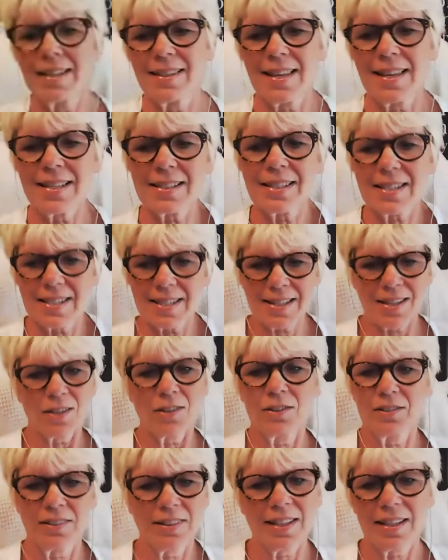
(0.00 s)

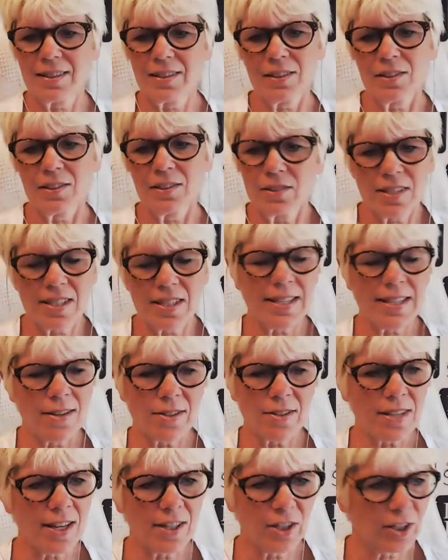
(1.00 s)
that
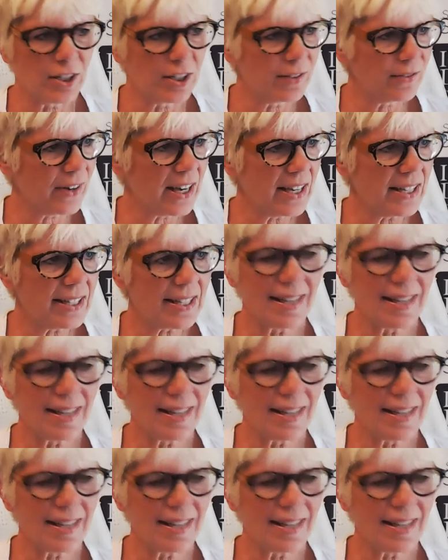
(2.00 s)
sounds like good advice.